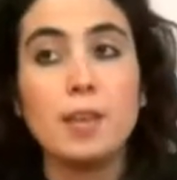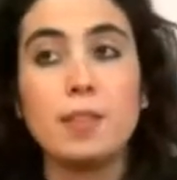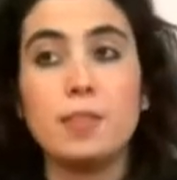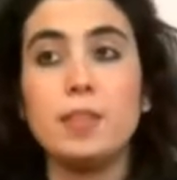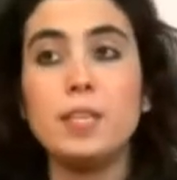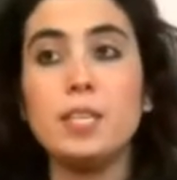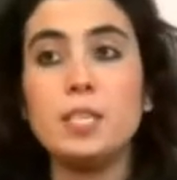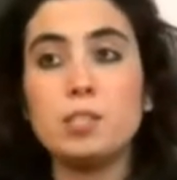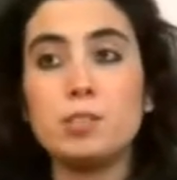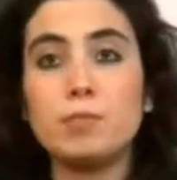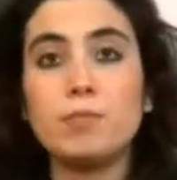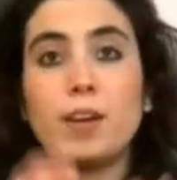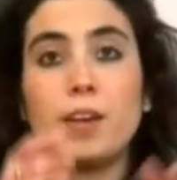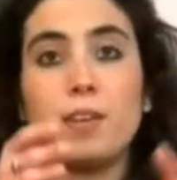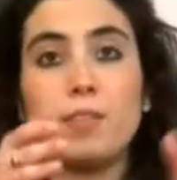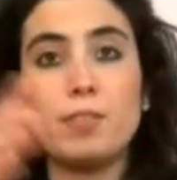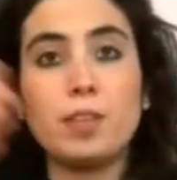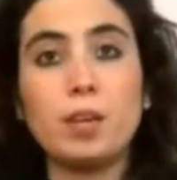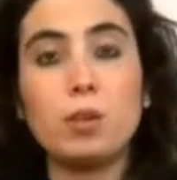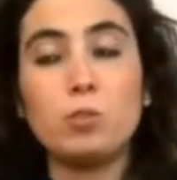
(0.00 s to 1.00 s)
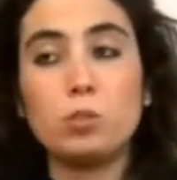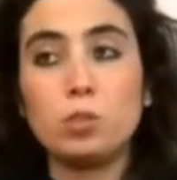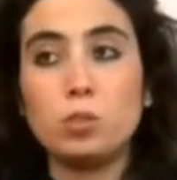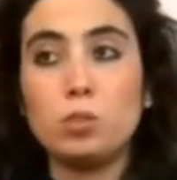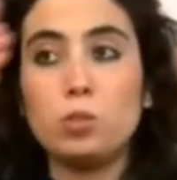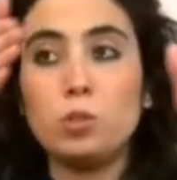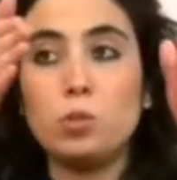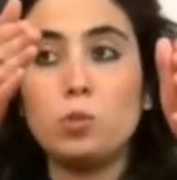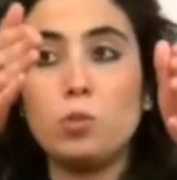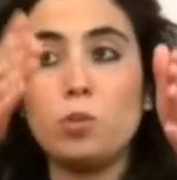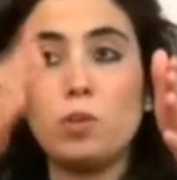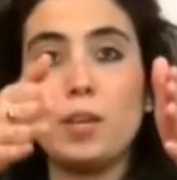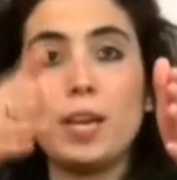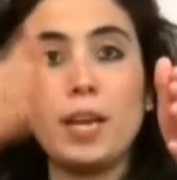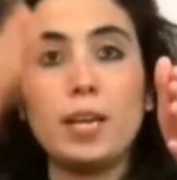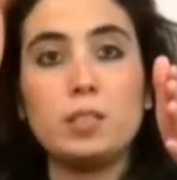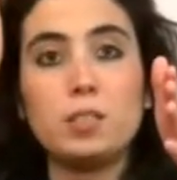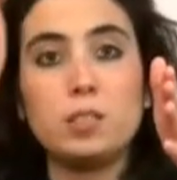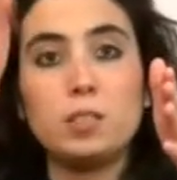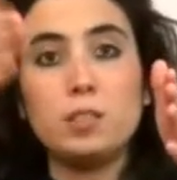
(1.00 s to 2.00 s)
These 5,000 euro
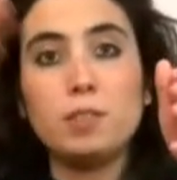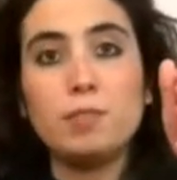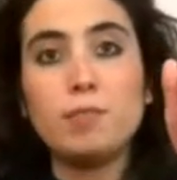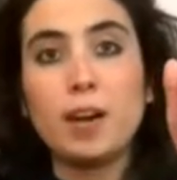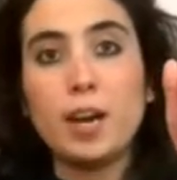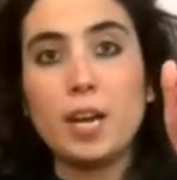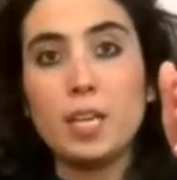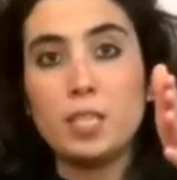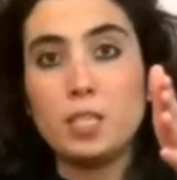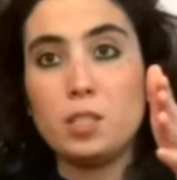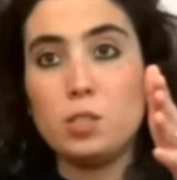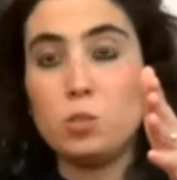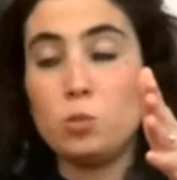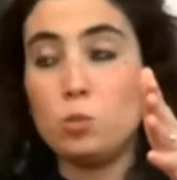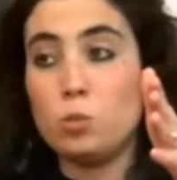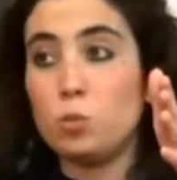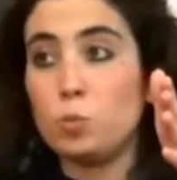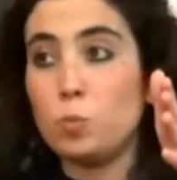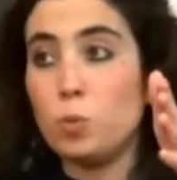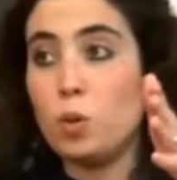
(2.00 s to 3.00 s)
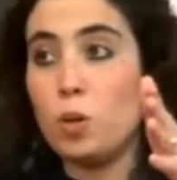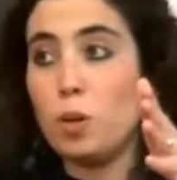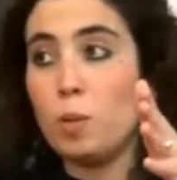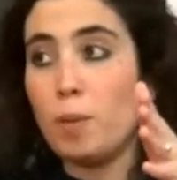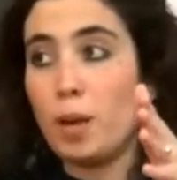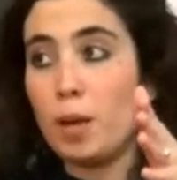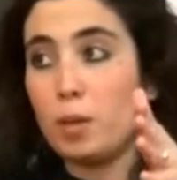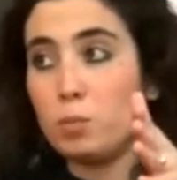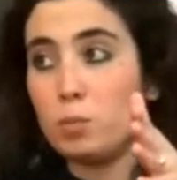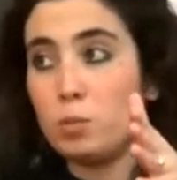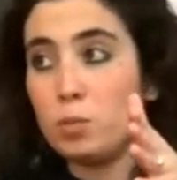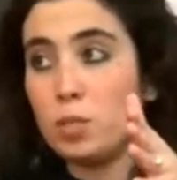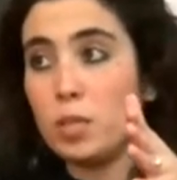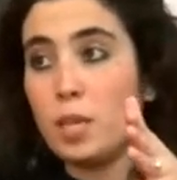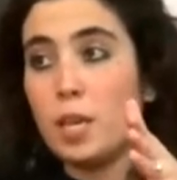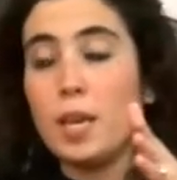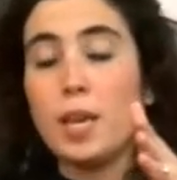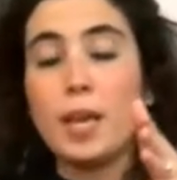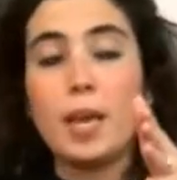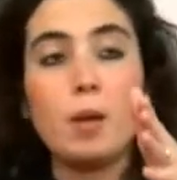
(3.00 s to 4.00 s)
gets divided into small amounts,
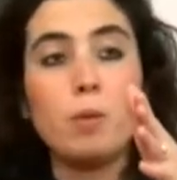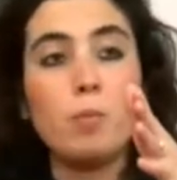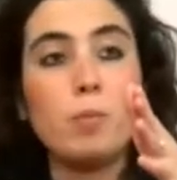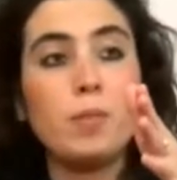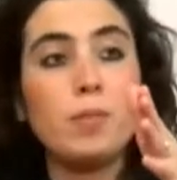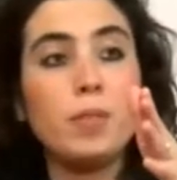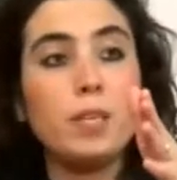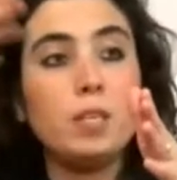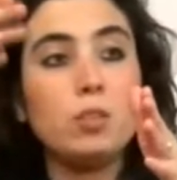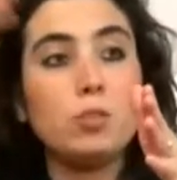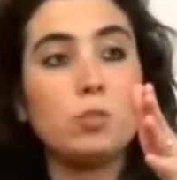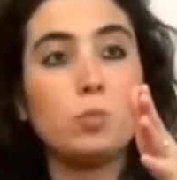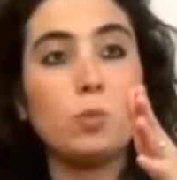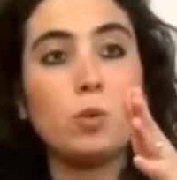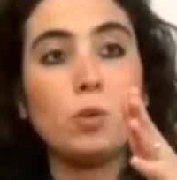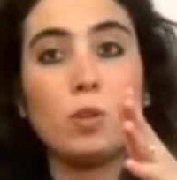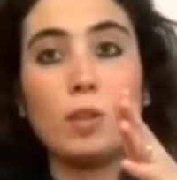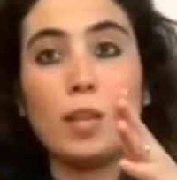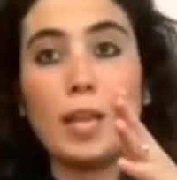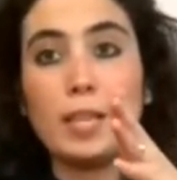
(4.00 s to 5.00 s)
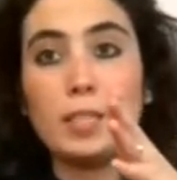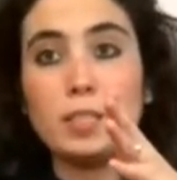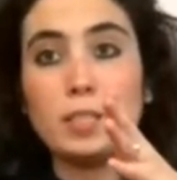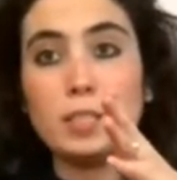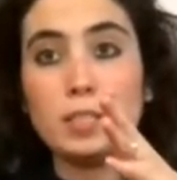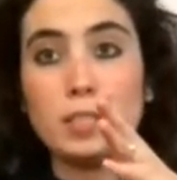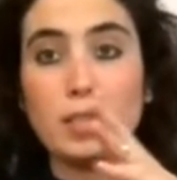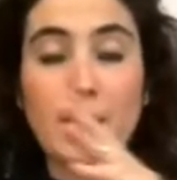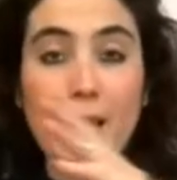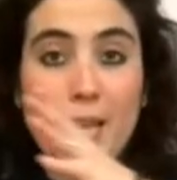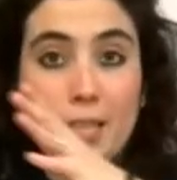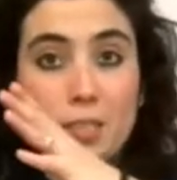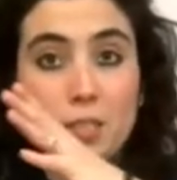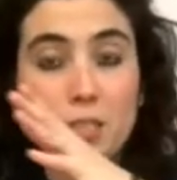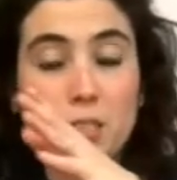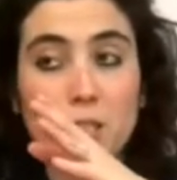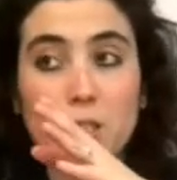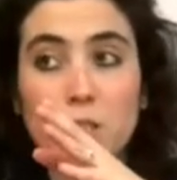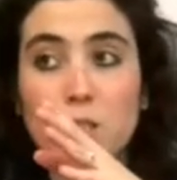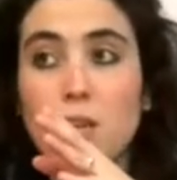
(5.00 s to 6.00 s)
and with these small
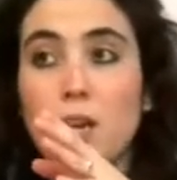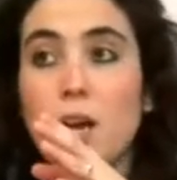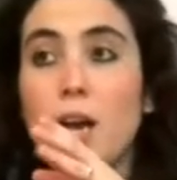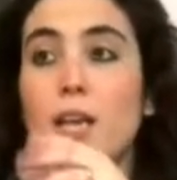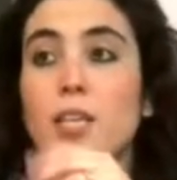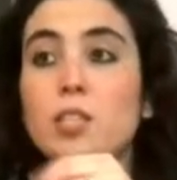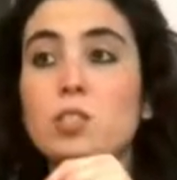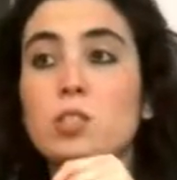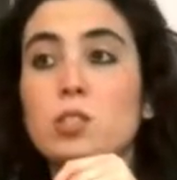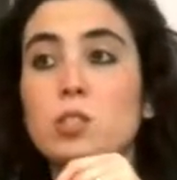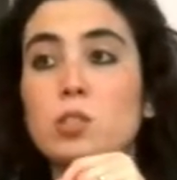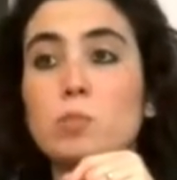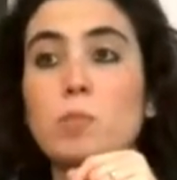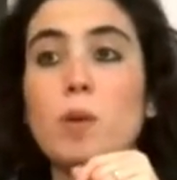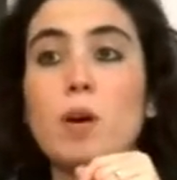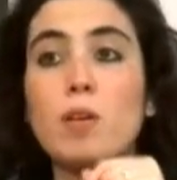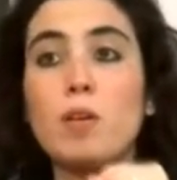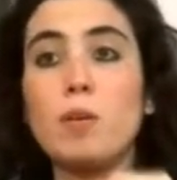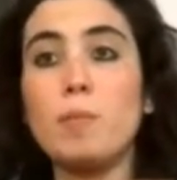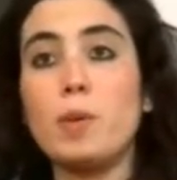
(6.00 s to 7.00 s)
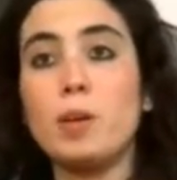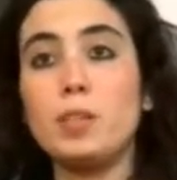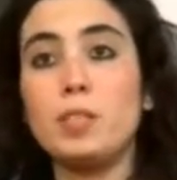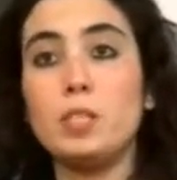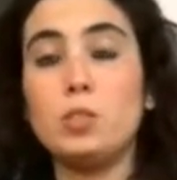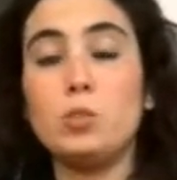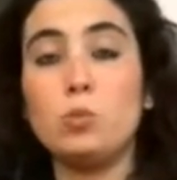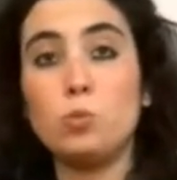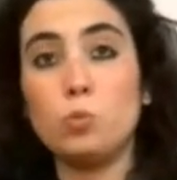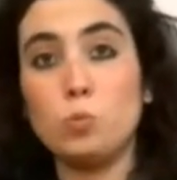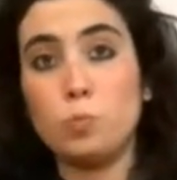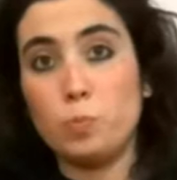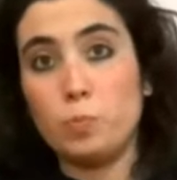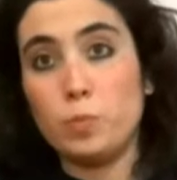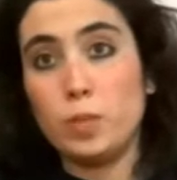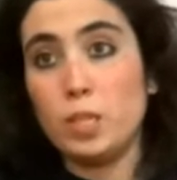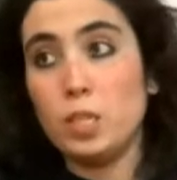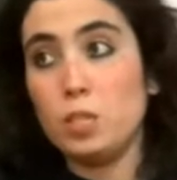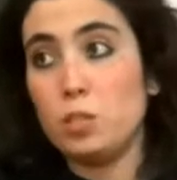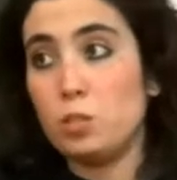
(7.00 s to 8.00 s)
lends, I just borrow money to
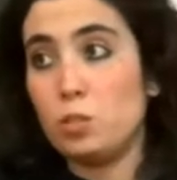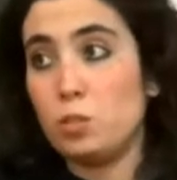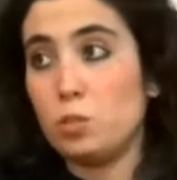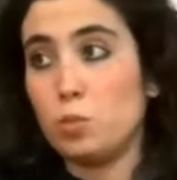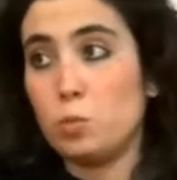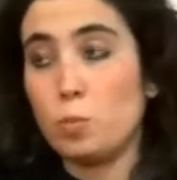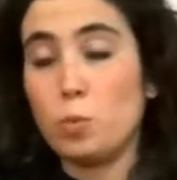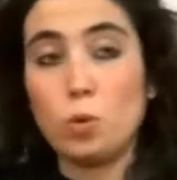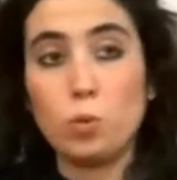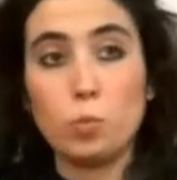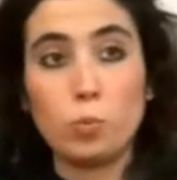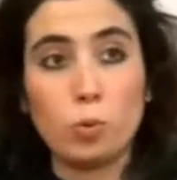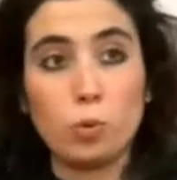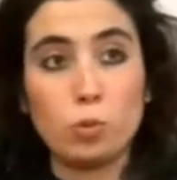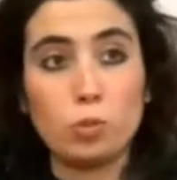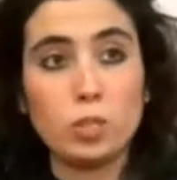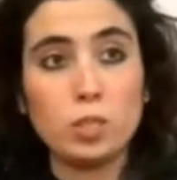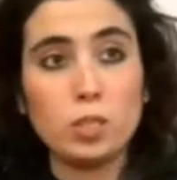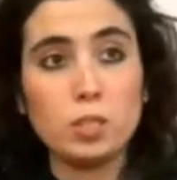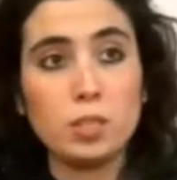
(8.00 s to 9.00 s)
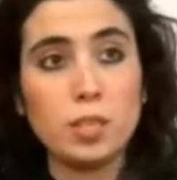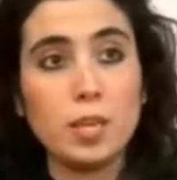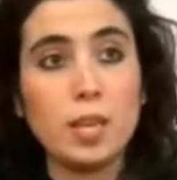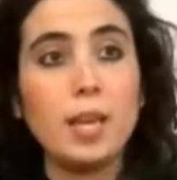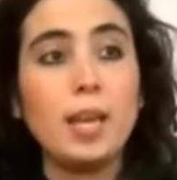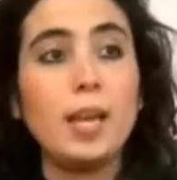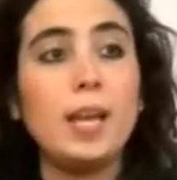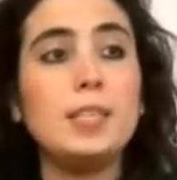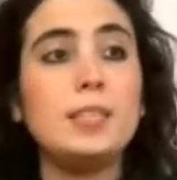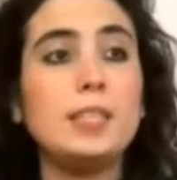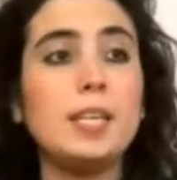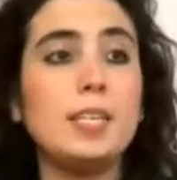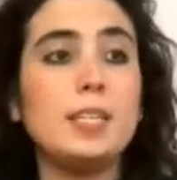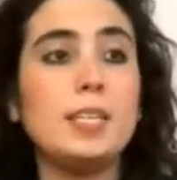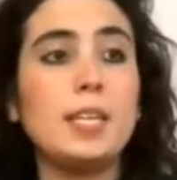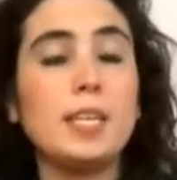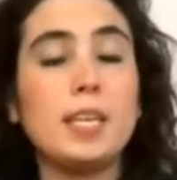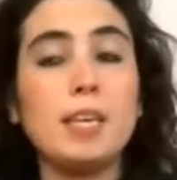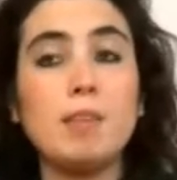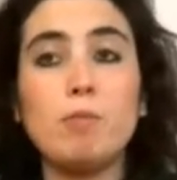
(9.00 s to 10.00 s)
these small projects, and then
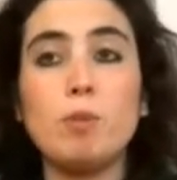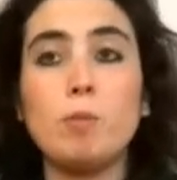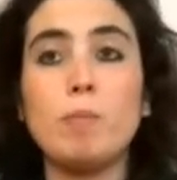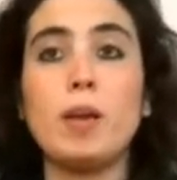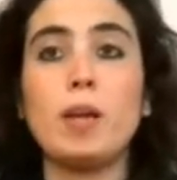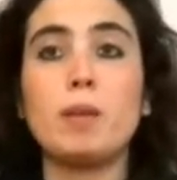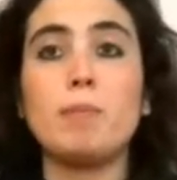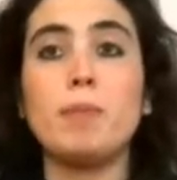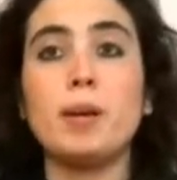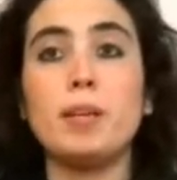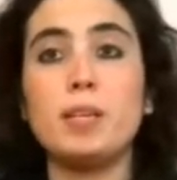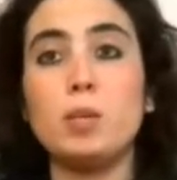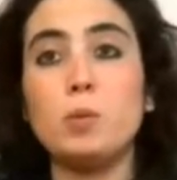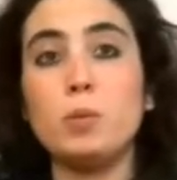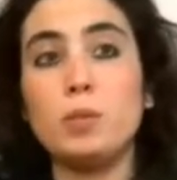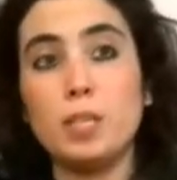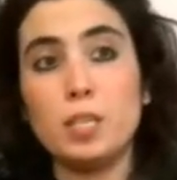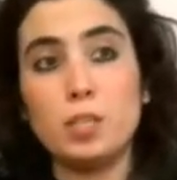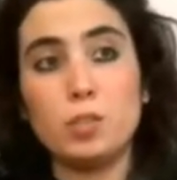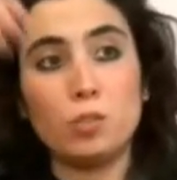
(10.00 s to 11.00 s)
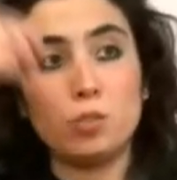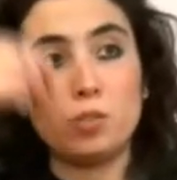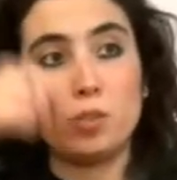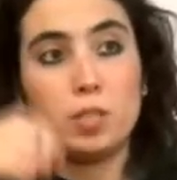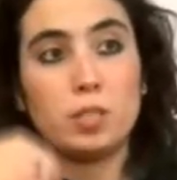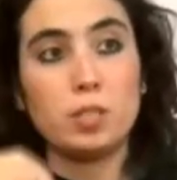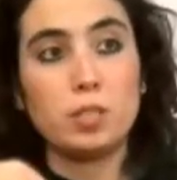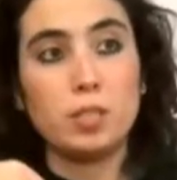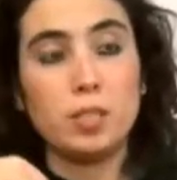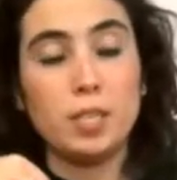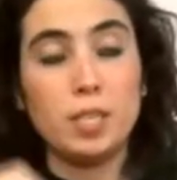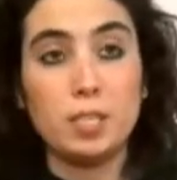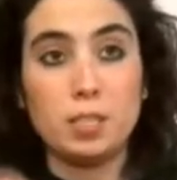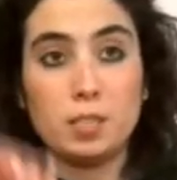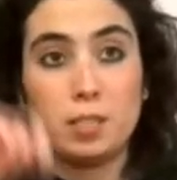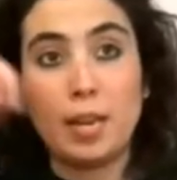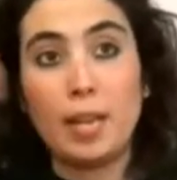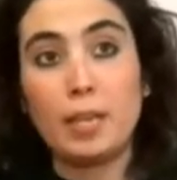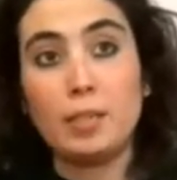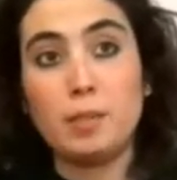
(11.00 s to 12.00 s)
they give me back money with interest. This
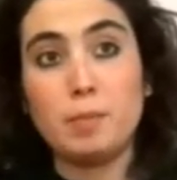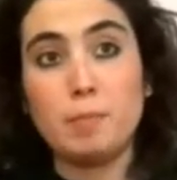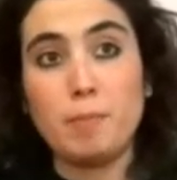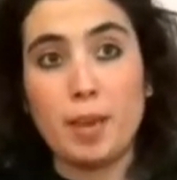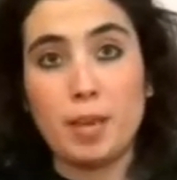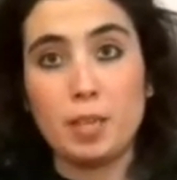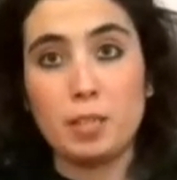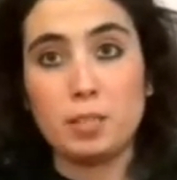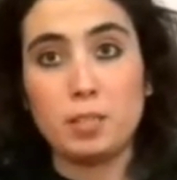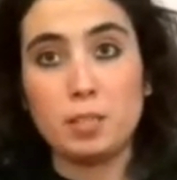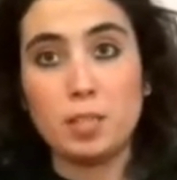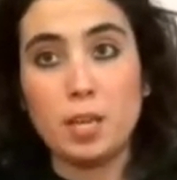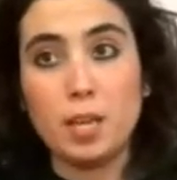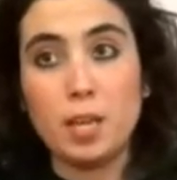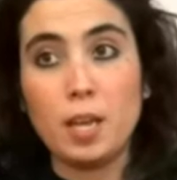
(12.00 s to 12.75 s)
is lending based.